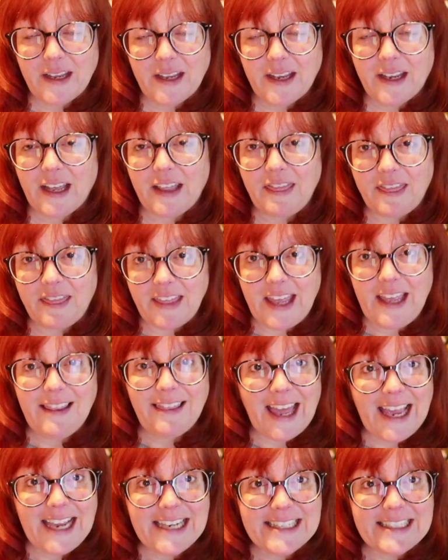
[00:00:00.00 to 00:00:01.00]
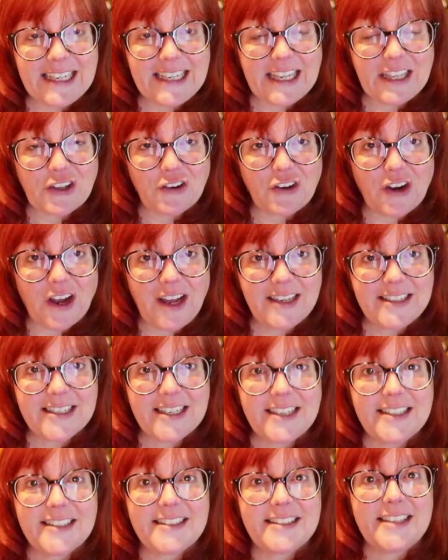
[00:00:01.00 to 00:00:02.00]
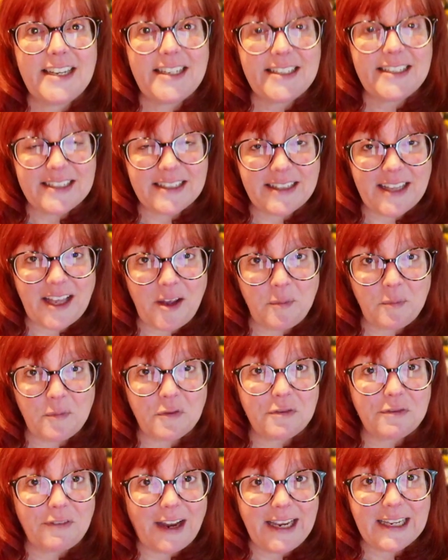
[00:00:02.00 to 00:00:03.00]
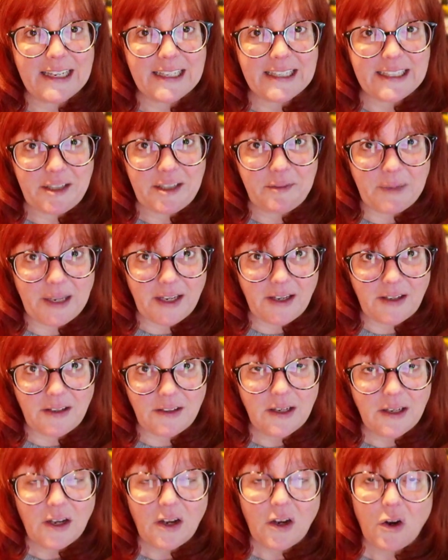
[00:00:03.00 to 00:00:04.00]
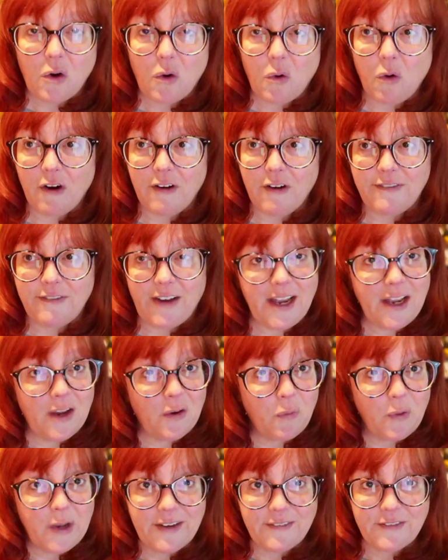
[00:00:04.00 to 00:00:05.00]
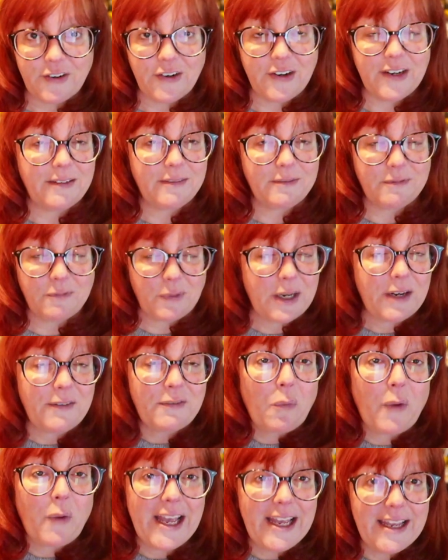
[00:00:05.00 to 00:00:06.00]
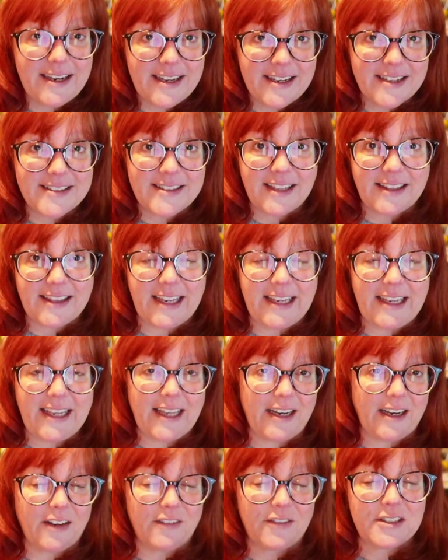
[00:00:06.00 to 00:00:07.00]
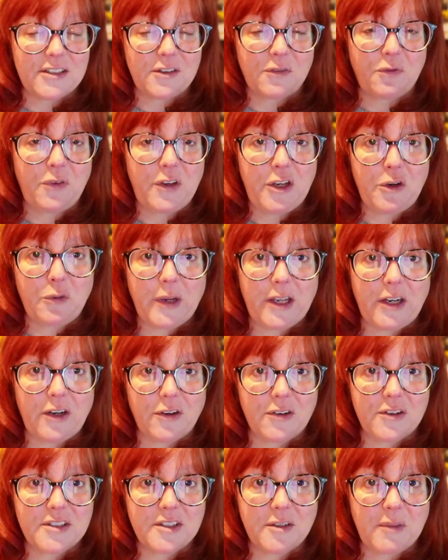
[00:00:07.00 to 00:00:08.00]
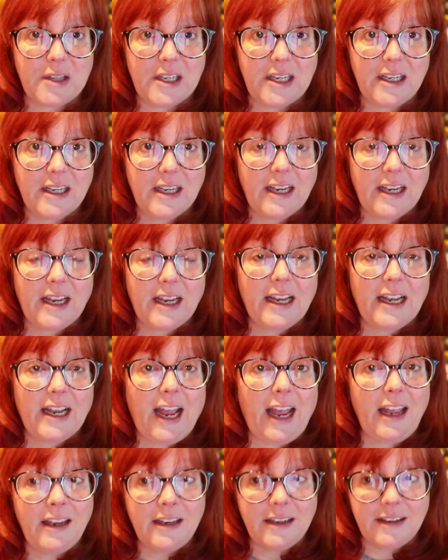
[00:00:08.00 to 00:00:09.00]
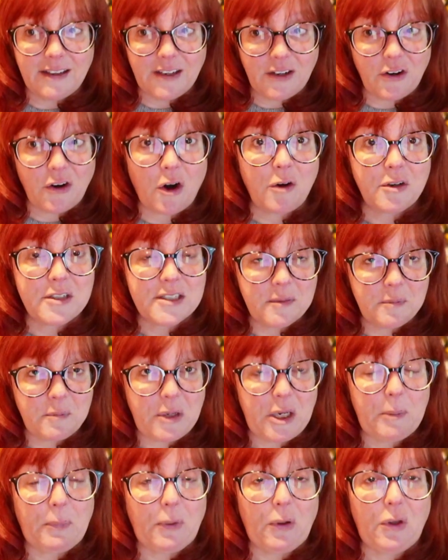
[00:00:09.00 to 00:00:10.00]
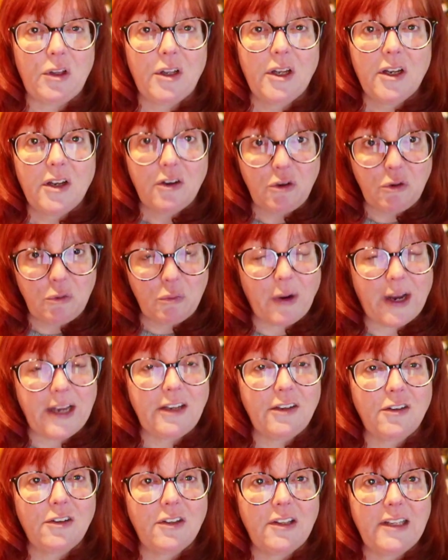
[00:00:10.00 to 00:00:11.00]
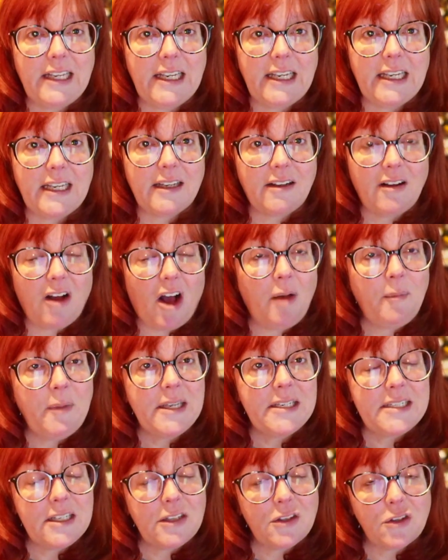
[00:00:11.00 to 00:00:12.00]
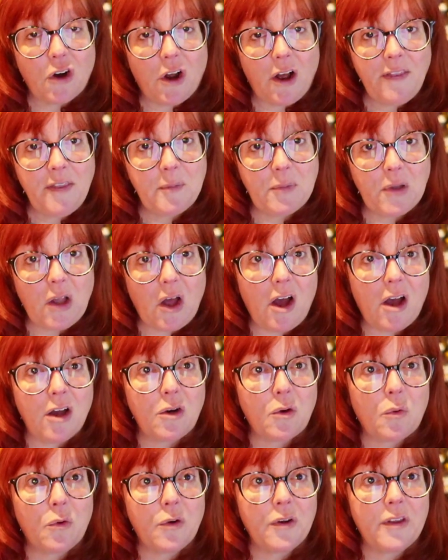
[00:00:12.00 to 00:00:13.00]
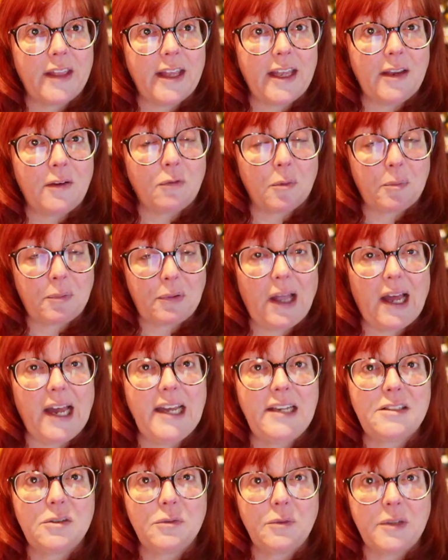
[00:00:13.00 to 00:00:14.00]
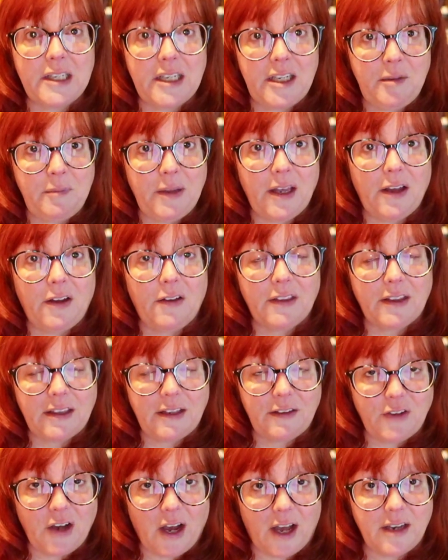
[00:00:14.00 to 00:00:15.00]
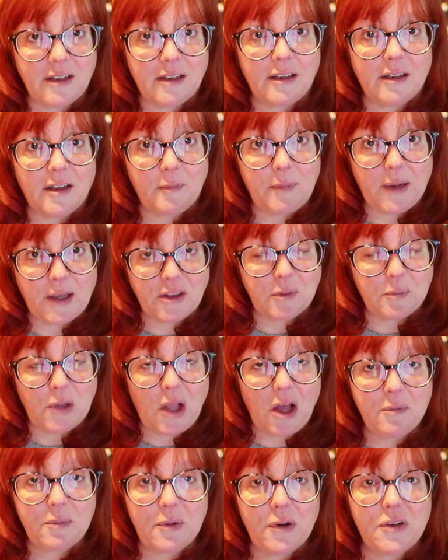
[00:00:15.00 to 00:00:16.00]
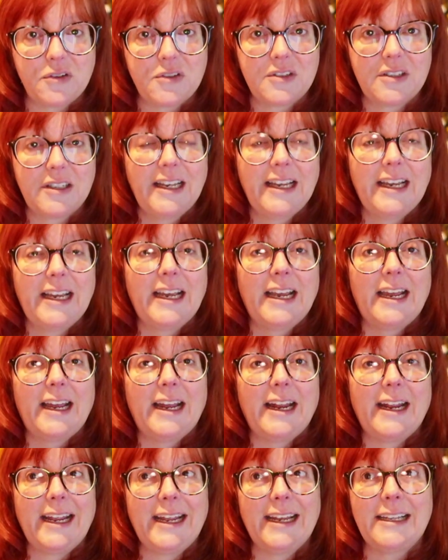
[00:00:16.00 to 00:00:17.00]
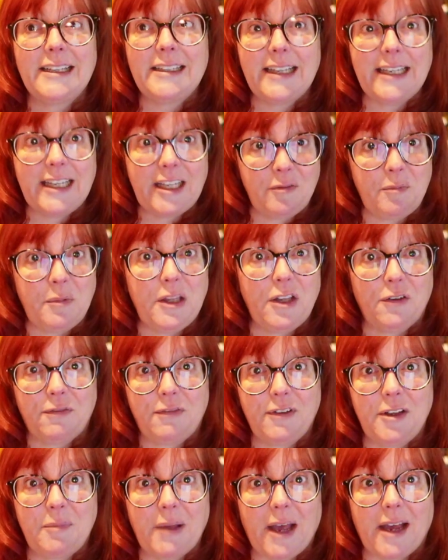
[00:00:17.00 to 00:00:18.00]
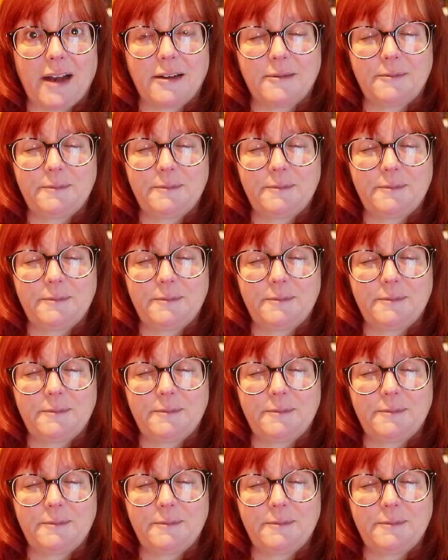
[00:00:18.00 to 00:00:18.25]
and they like to get their content sent to them via email or via whatever it, whatever way it is that they get it if it's a feed reader or something and there are some people who regularly comment either on the blog or they reply to an email that they've gotten about the blog post and they give me their feedback